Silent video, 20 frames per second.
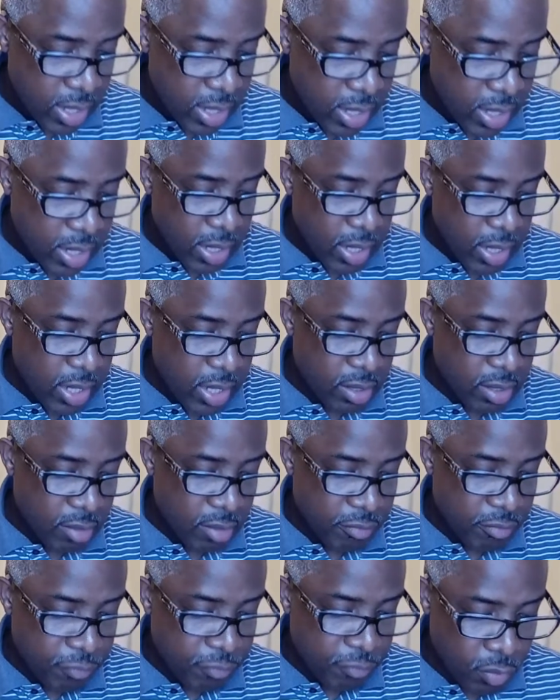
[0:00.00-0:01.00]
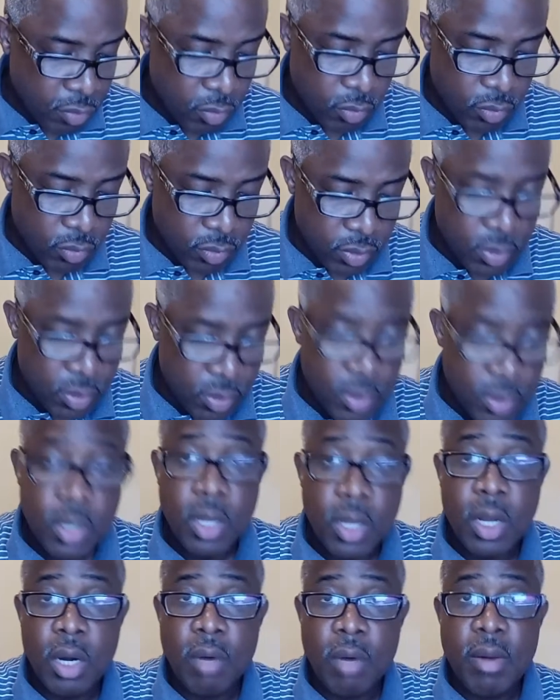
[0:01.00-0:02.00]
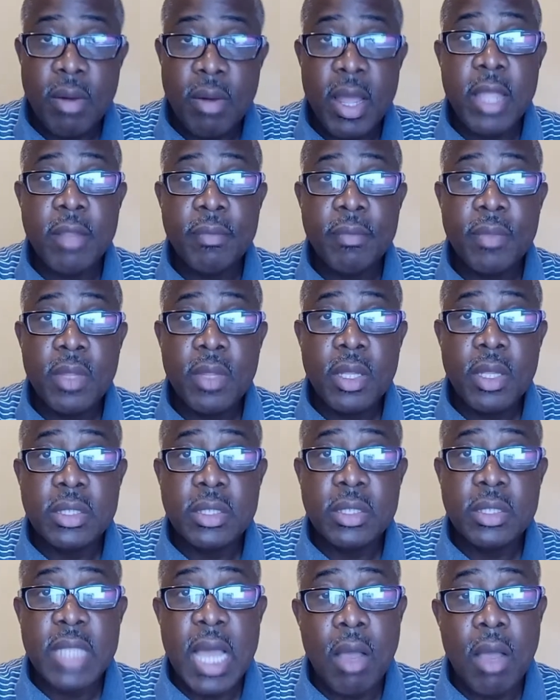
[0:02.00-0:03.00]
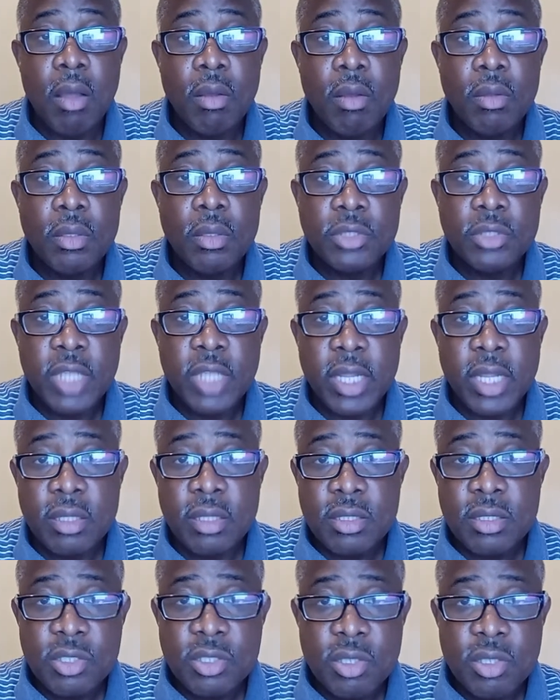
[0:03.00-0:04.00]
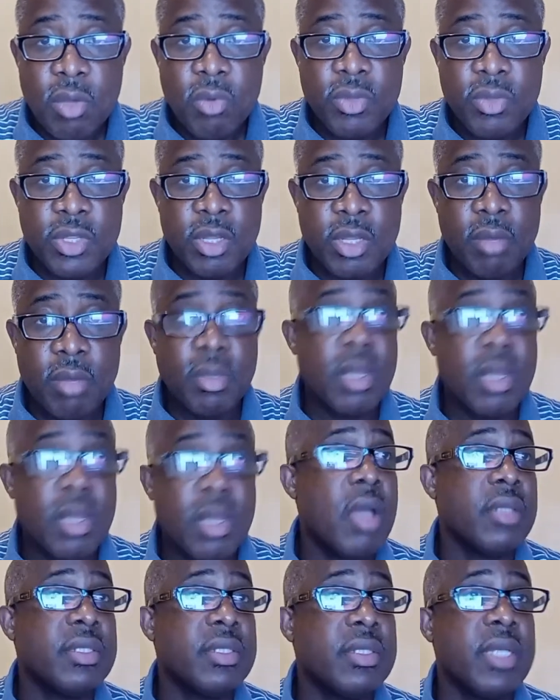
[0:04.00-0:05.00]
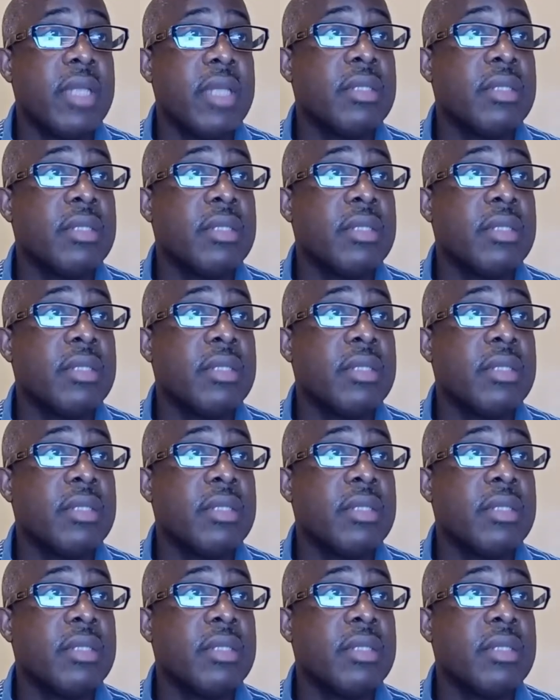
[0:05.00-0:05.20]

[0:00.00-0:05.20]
in the food. All right? Now, check the sodium content.